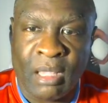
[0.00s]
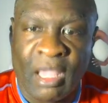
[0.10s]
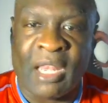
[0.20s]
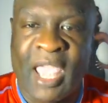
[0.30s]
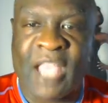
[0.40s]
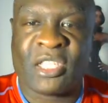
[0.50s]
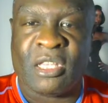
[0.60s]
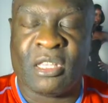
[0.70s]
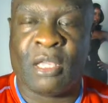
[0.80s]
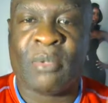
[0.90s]
and
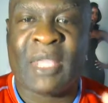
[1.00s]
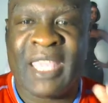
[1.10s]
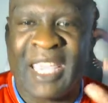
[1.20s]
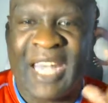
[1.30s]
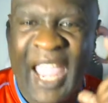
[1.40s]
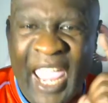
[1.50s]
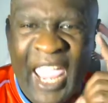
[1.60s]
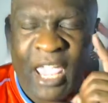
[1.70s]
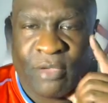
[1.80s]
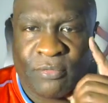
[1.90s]
asking them, Can I
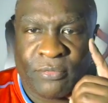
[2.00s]
have?